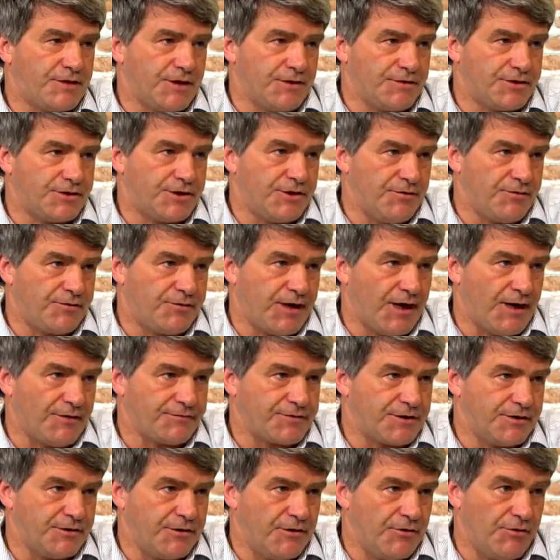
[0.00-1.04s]
on Tuesday
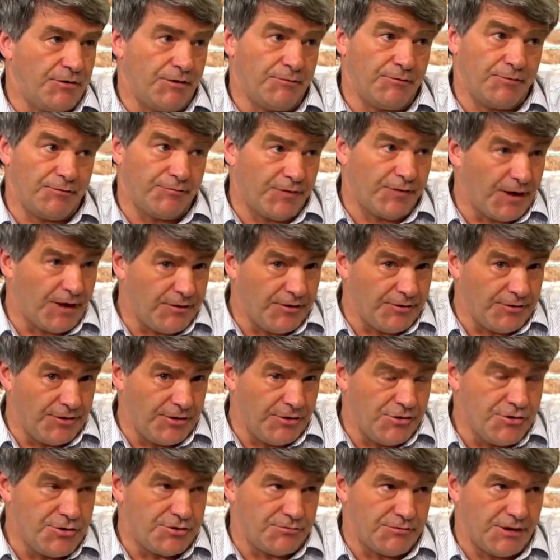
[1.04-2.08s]
afternoon. It was very
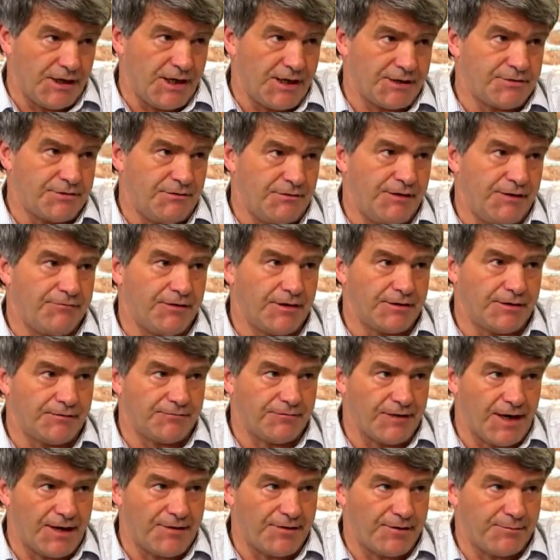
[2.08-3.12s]
unusual, actually, for the
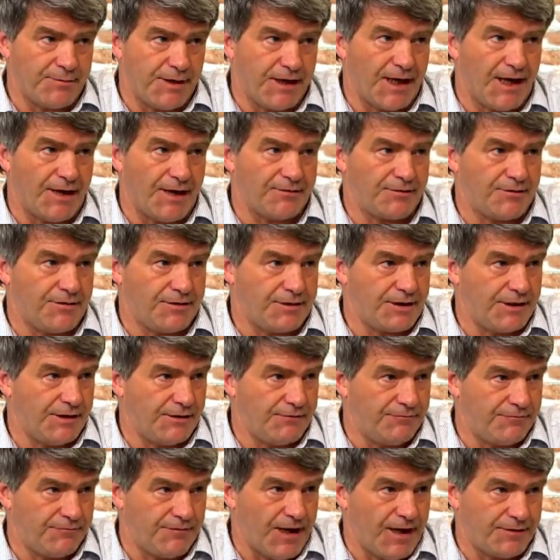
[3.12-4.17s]
flights to be cancelled in
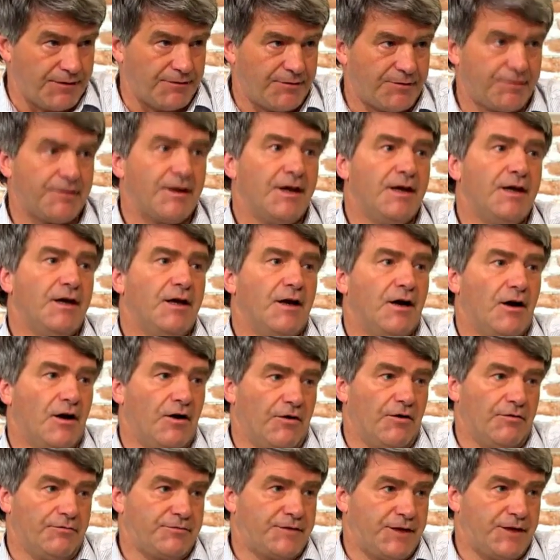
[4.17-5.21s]
advance
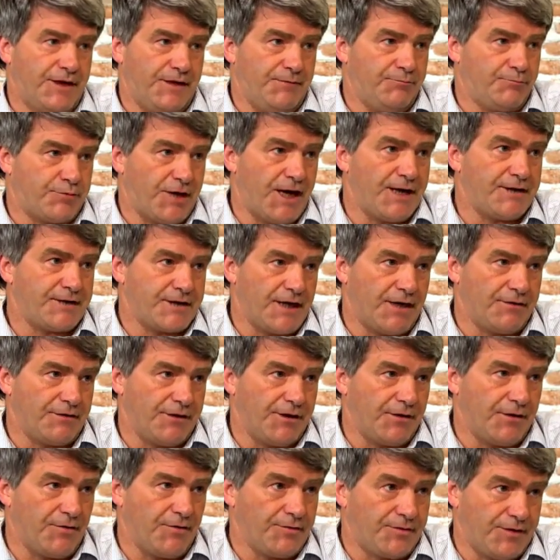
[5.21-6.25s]
of the breakdown in
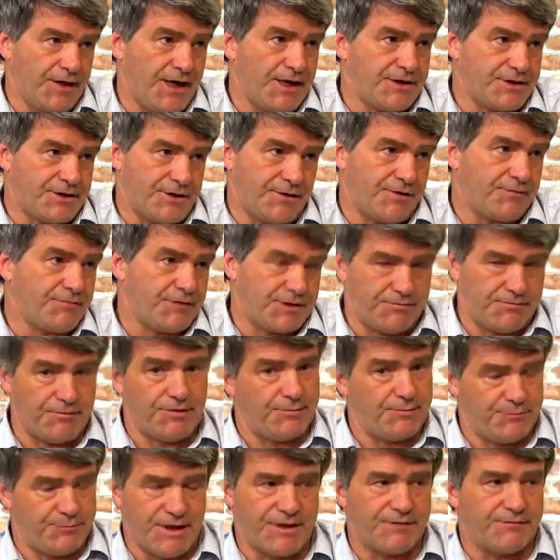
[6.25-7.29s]
negotiations, which was
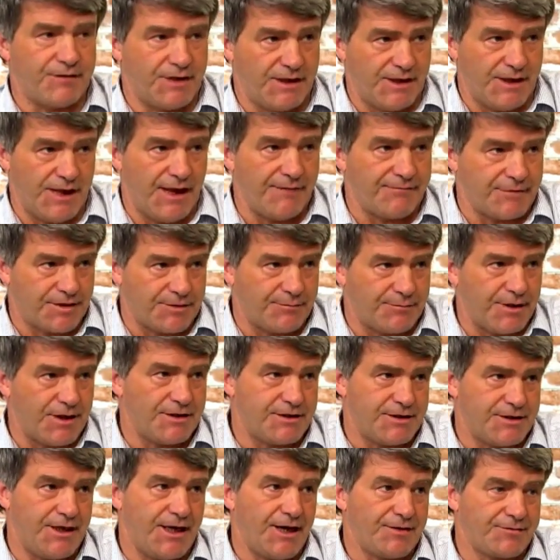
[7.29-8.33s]
a bit of an
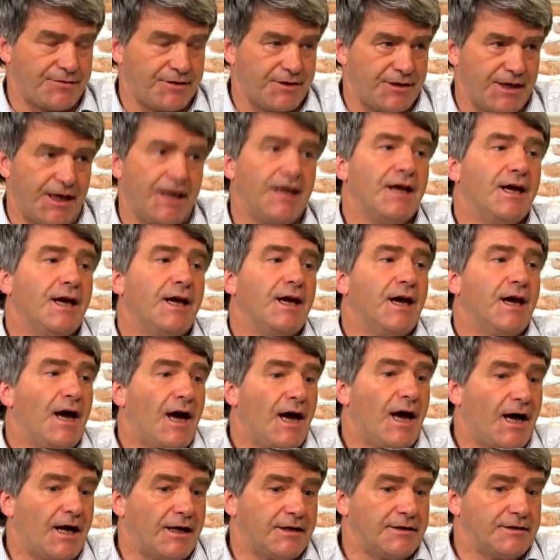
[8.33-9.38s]
inevitability yesterday.
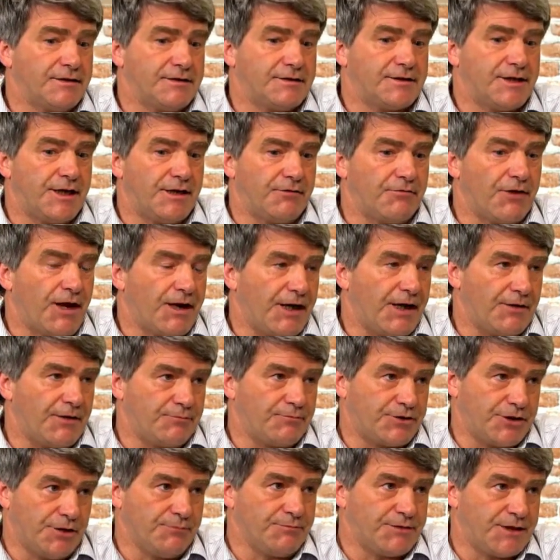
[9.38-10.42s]
And Ryanair
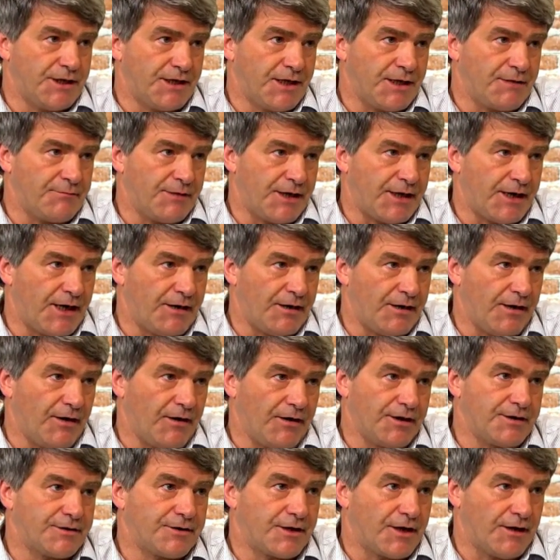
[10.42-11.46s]
jumped a little bit early
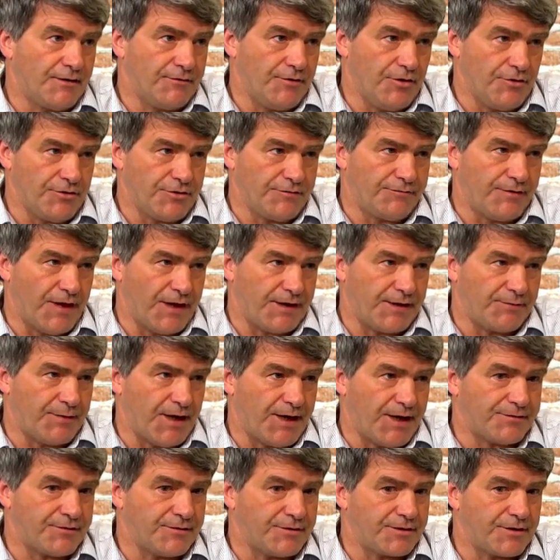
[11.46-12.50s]
on it, notified the
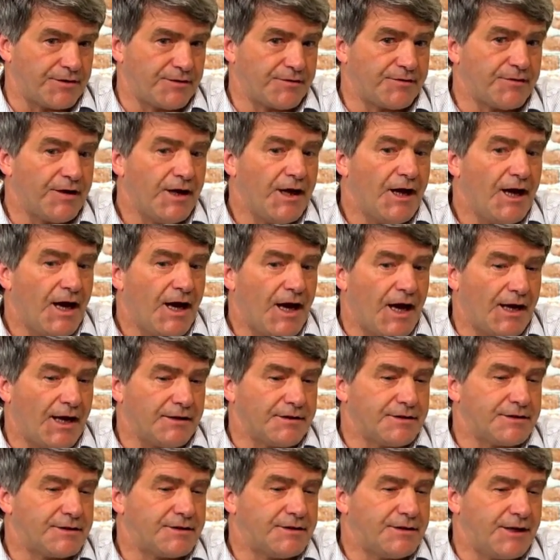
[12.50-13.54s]
passengers.
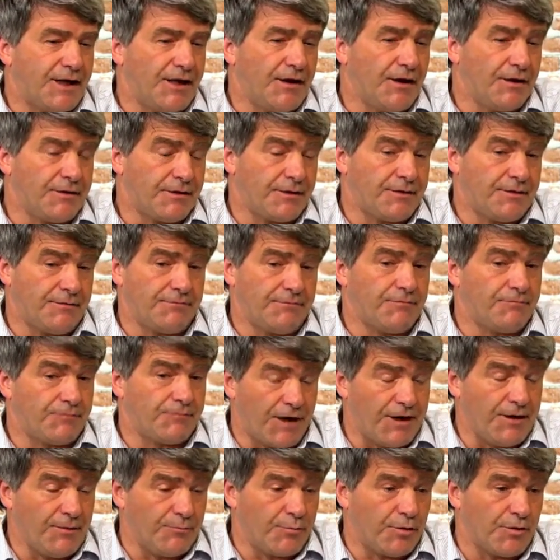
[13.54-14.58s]
And the other
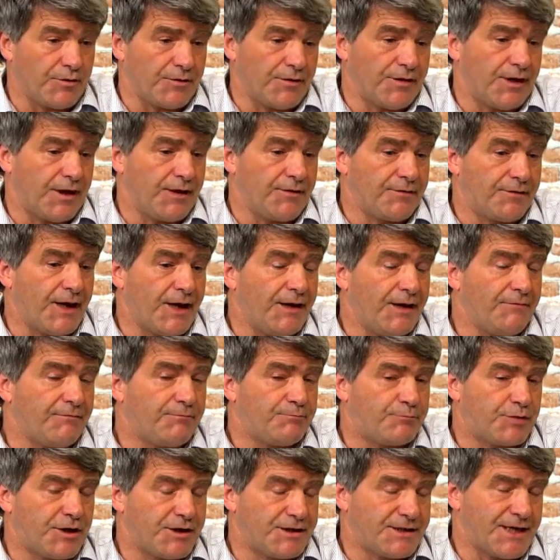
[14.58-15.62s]
very important thing is they
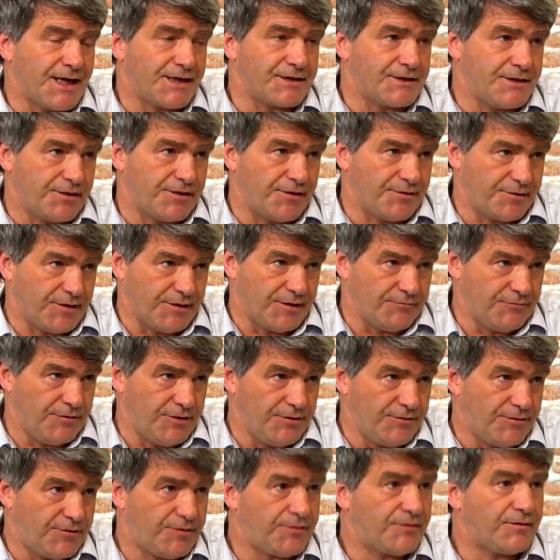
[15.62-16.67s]
protected the sun
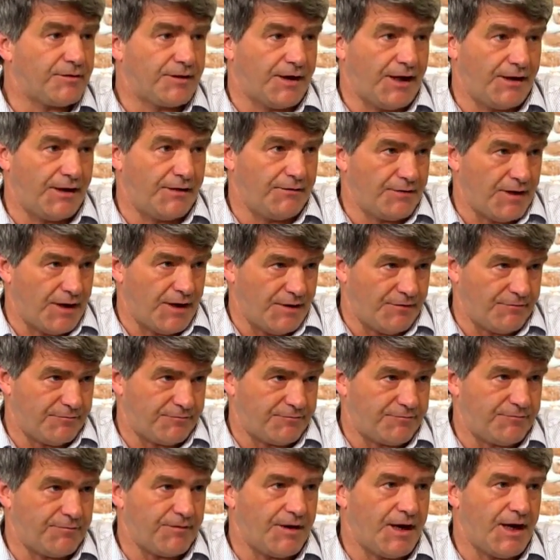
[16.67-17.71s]
routes. They
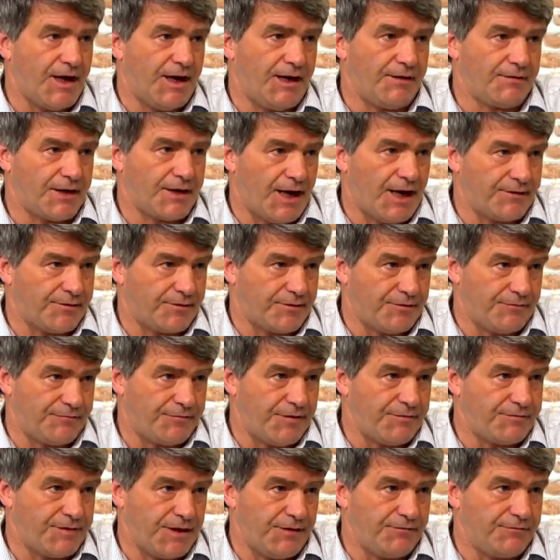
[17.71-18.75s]
have cancelled
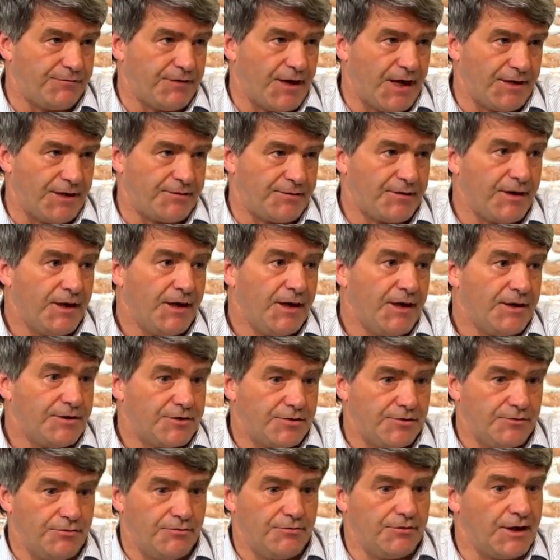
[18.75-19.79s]
15 flights
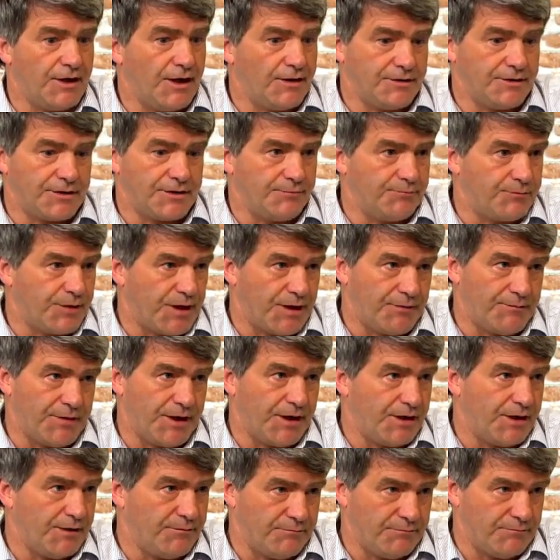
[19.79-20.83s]
to London,
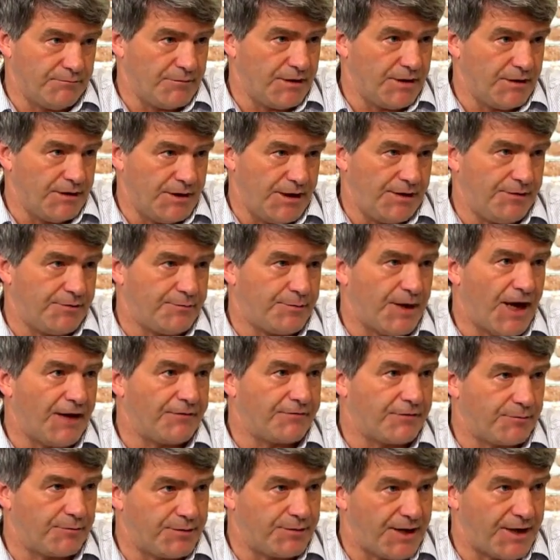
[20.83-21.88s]
Birmingham, Leeds,
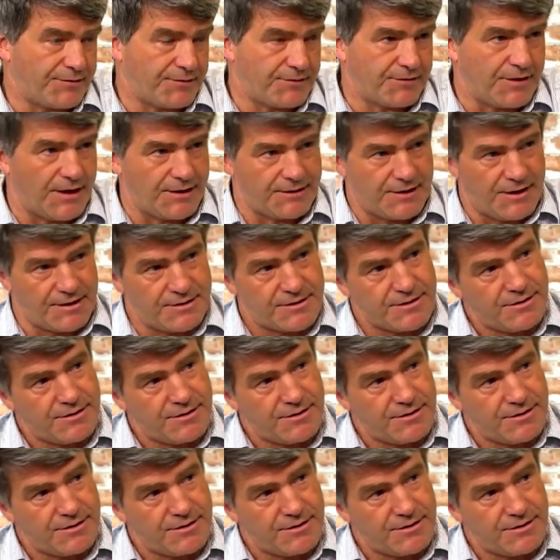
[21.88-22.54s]
Bradford, places like that.